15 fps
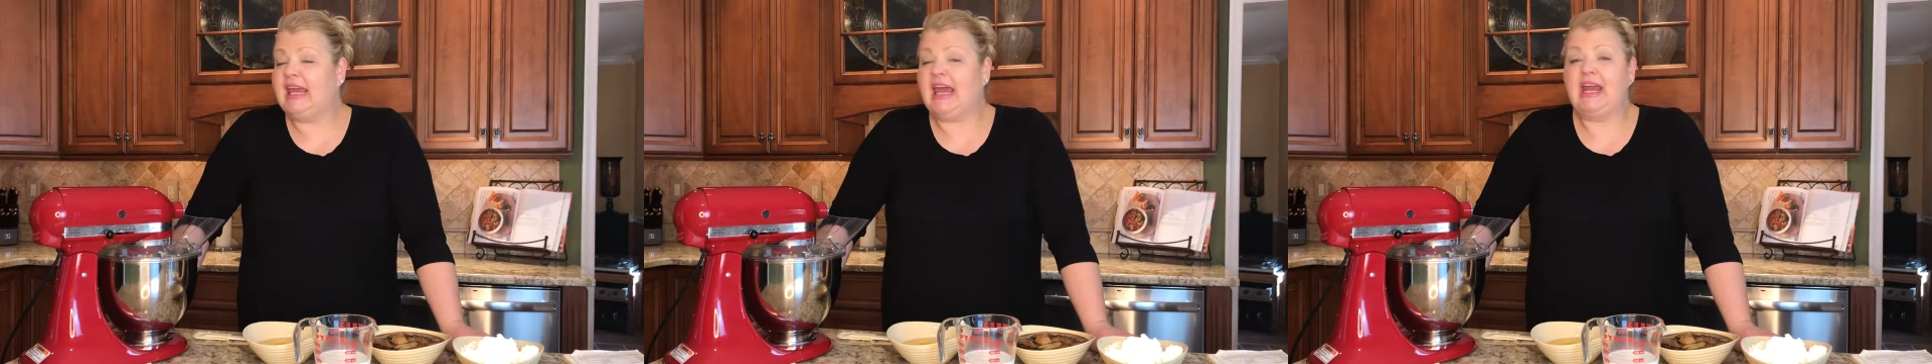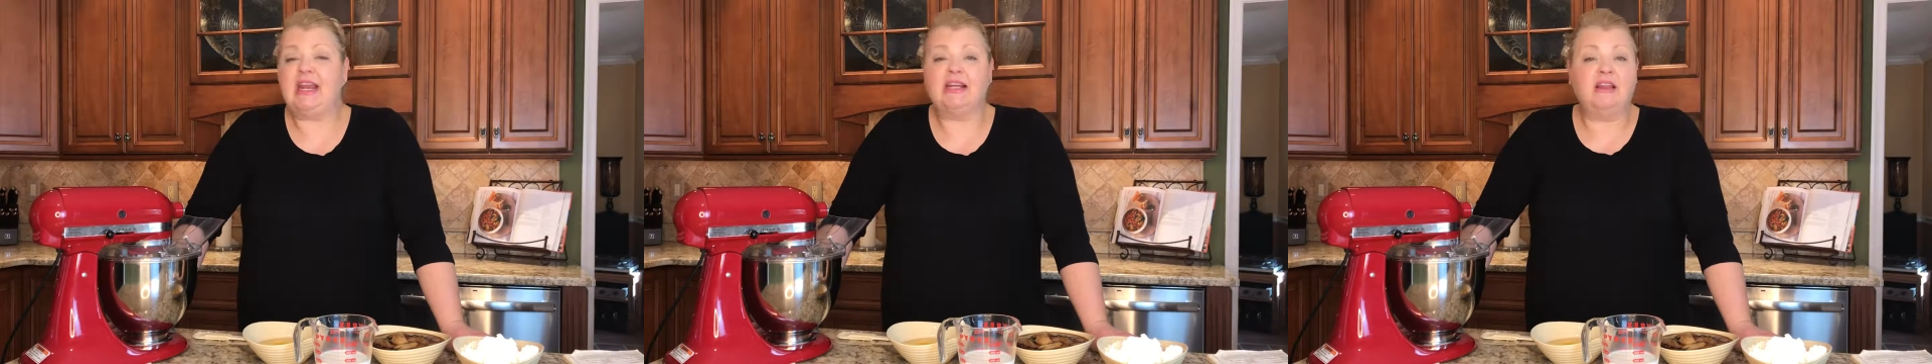
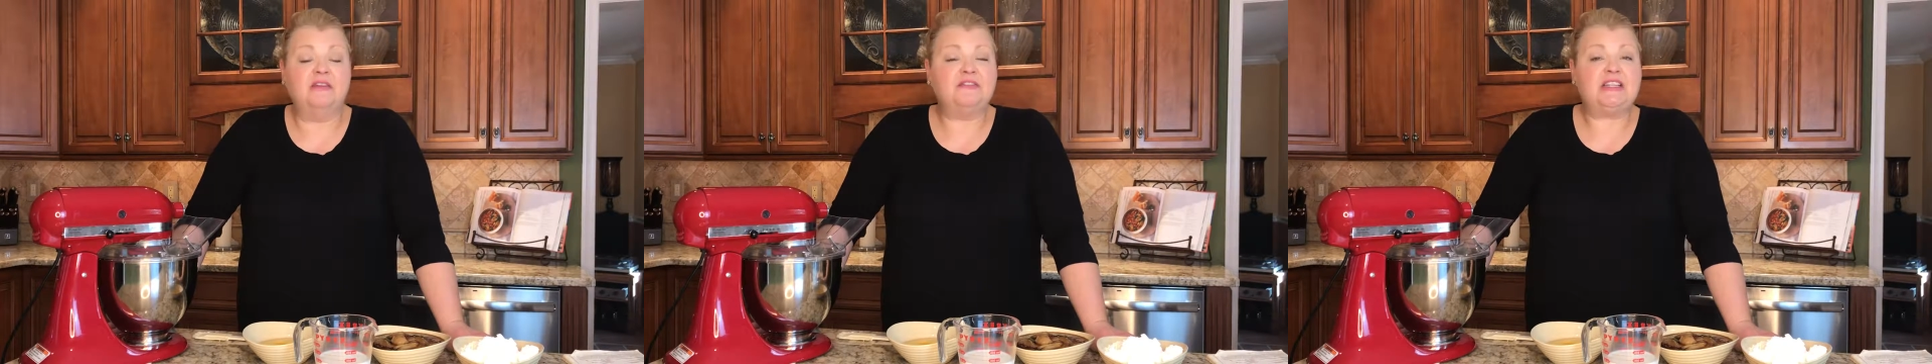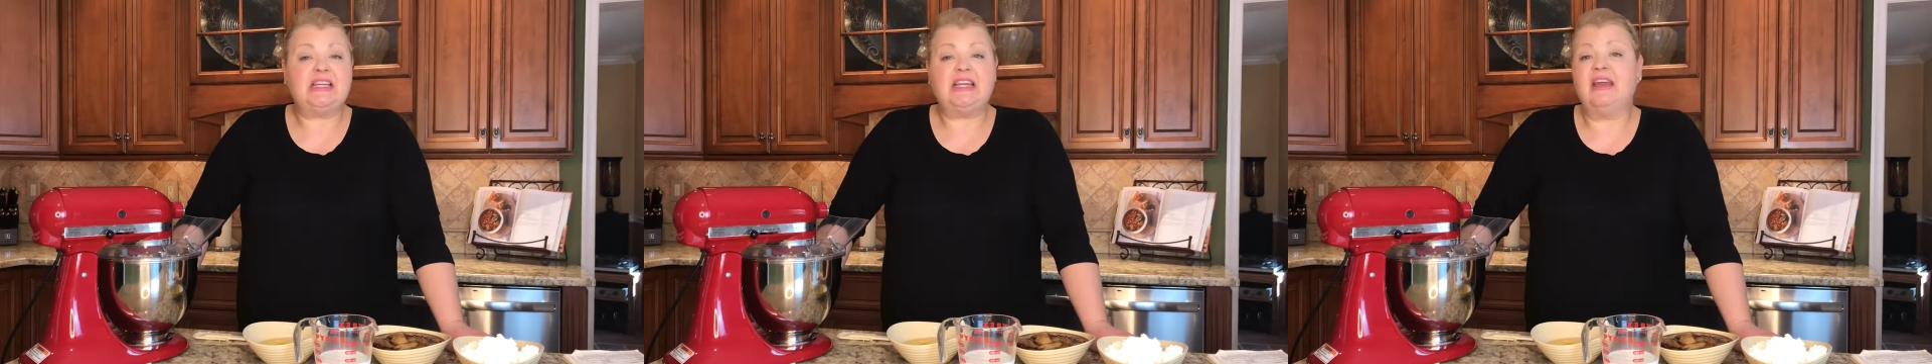and I love
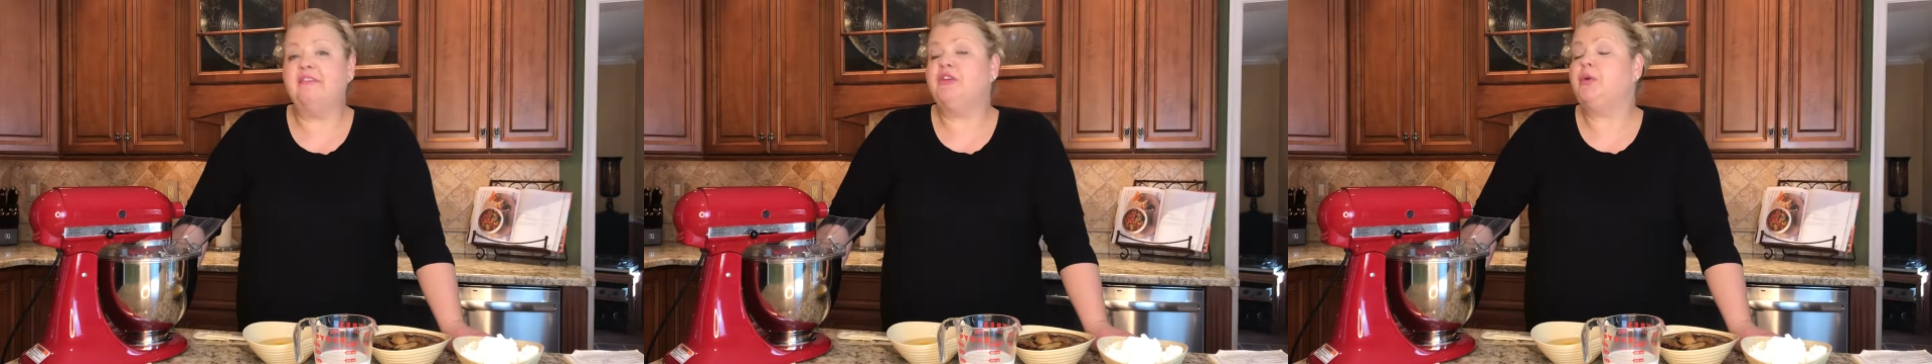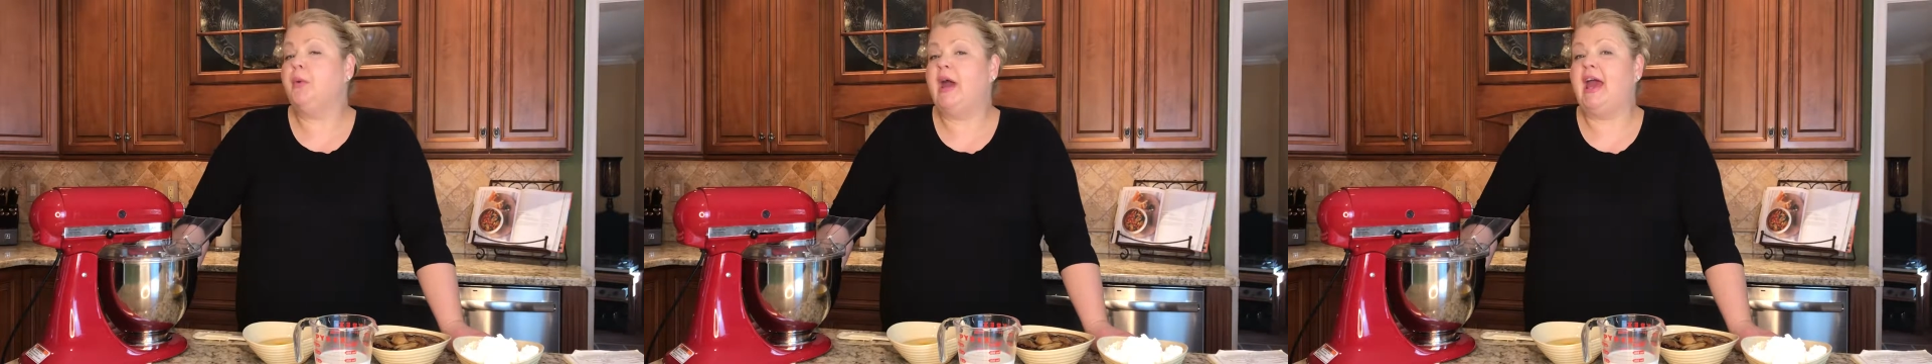to give it
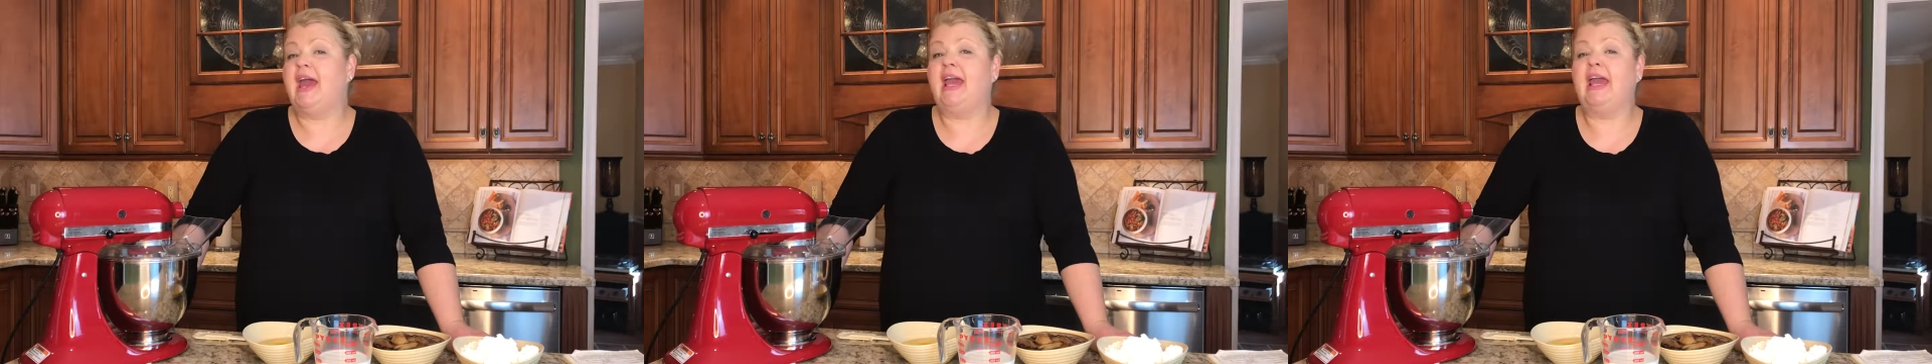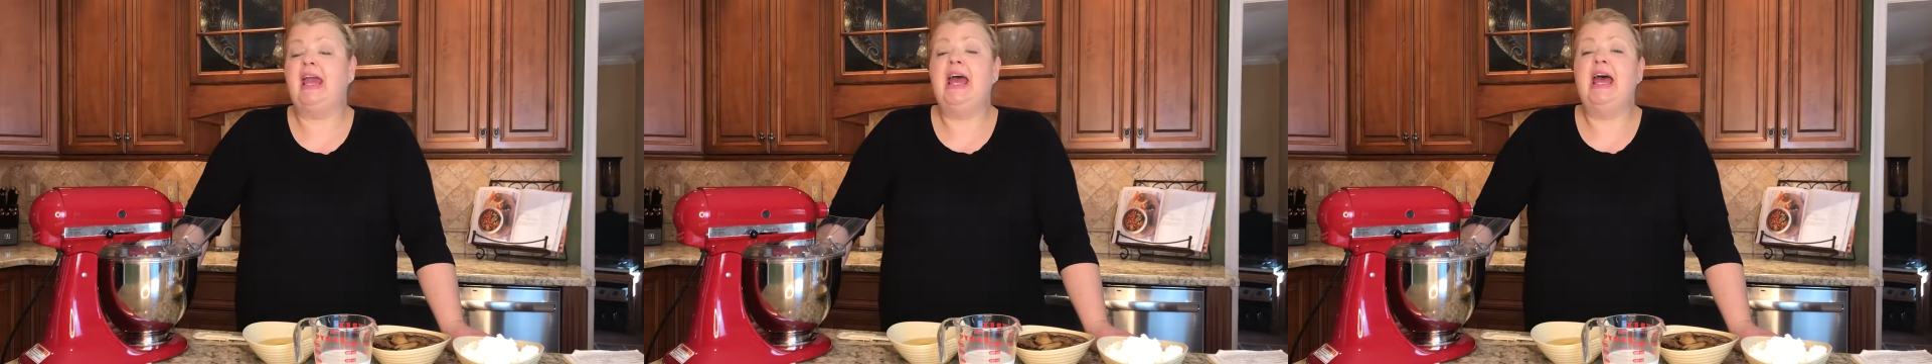away.